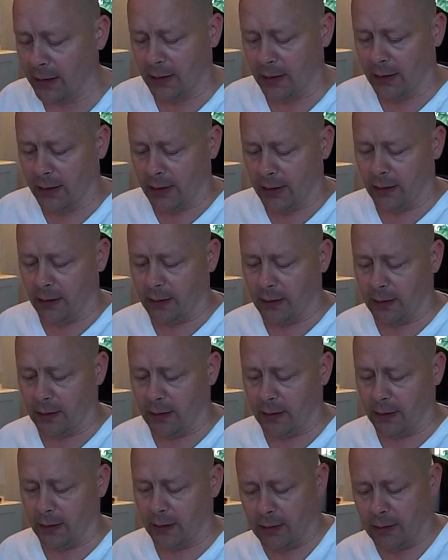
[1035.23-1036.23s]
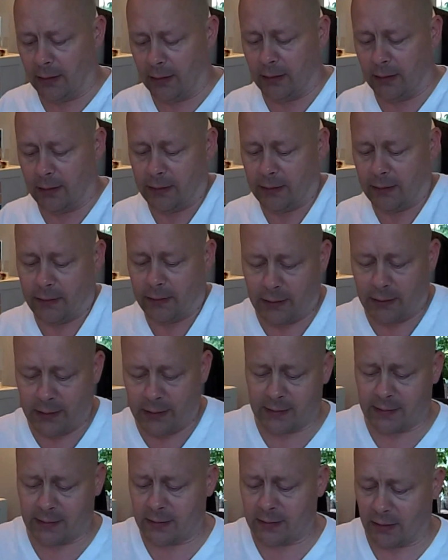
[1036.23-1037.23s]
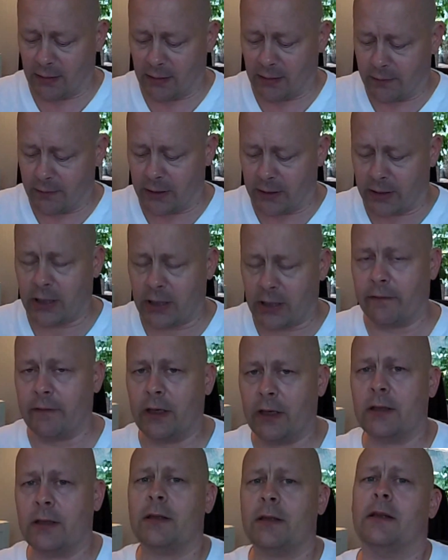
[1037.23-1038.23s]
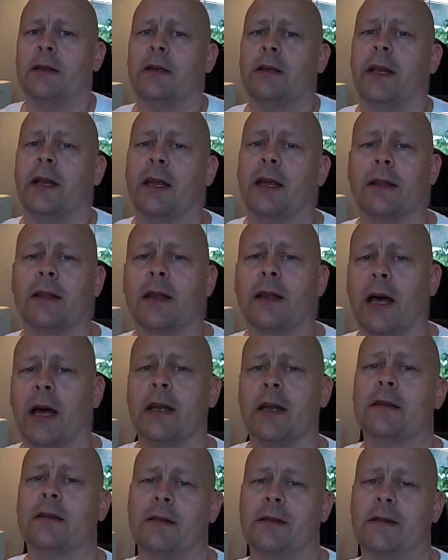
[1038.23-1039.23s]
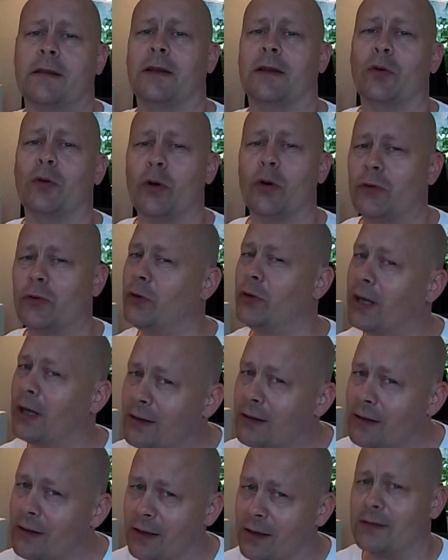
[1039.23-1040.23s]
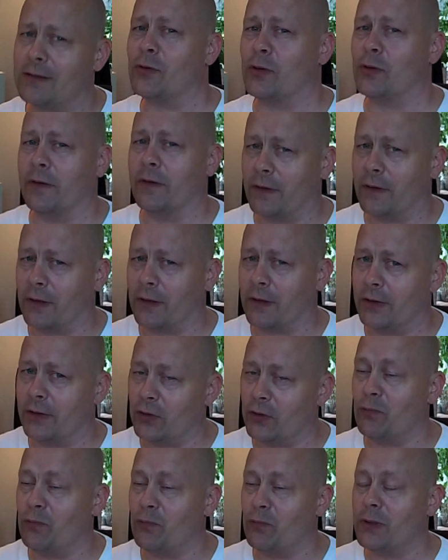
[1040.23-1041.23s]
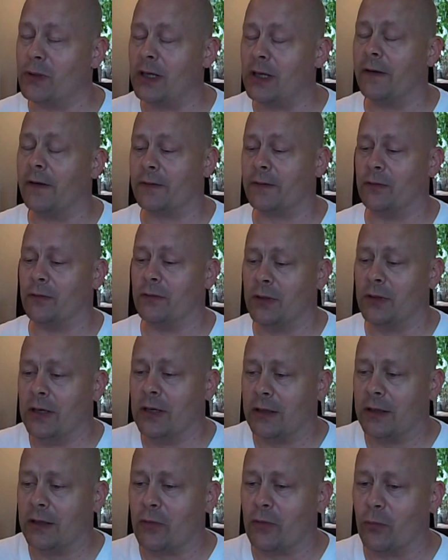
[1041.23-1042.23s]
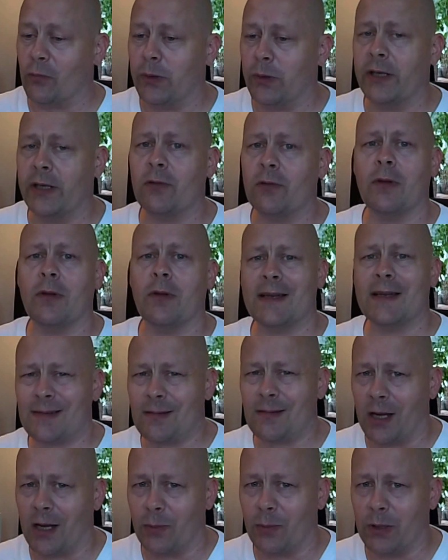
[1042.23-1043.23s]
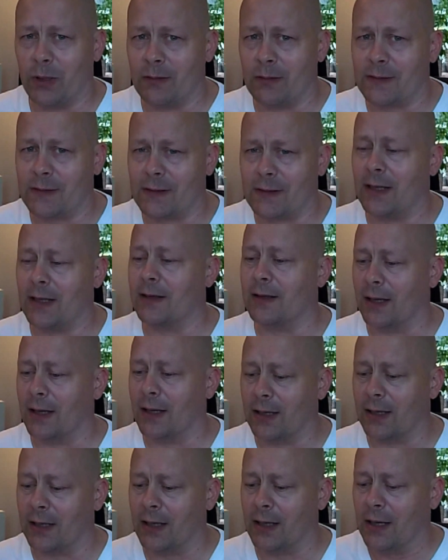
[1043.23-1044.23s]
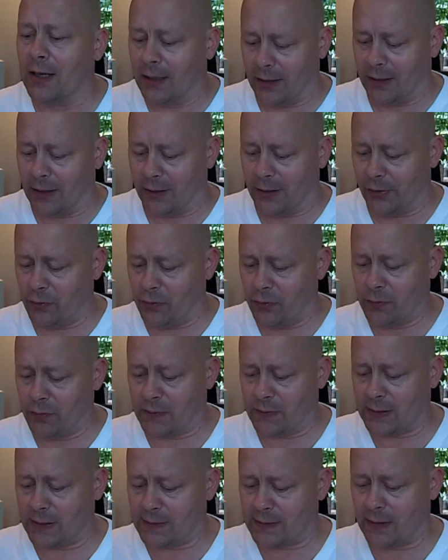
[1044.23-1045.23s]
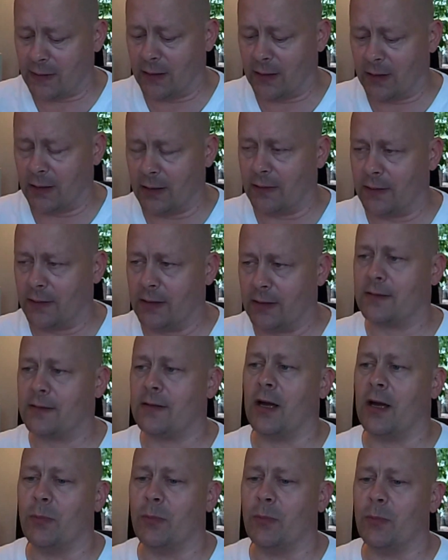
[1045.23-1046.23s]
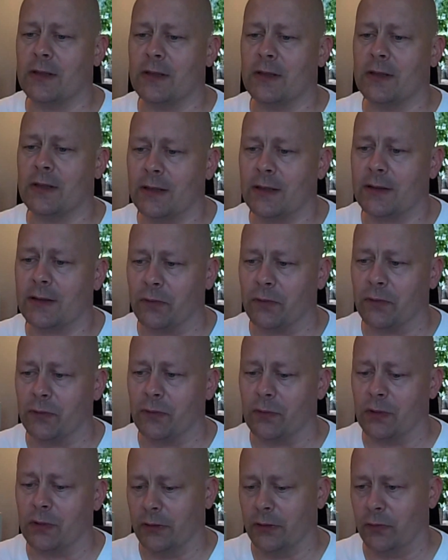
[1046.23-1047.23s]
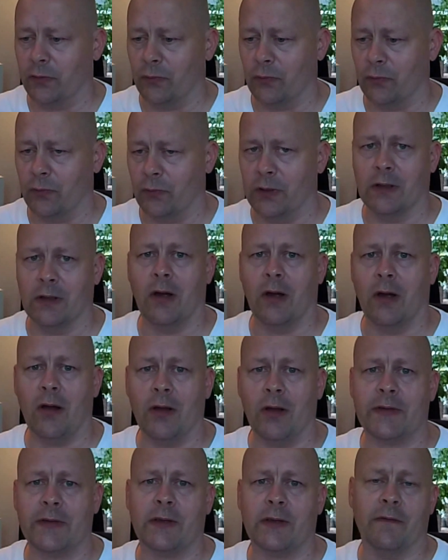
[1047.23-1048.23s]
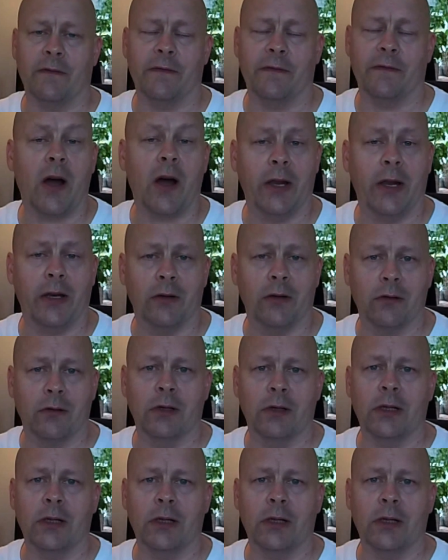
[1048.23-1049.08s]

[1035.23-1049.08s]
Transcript: There is, however, a caveat, and that is, in order to get that certificate, you will have to complete all assignments and then use this, the assignments to do the last and final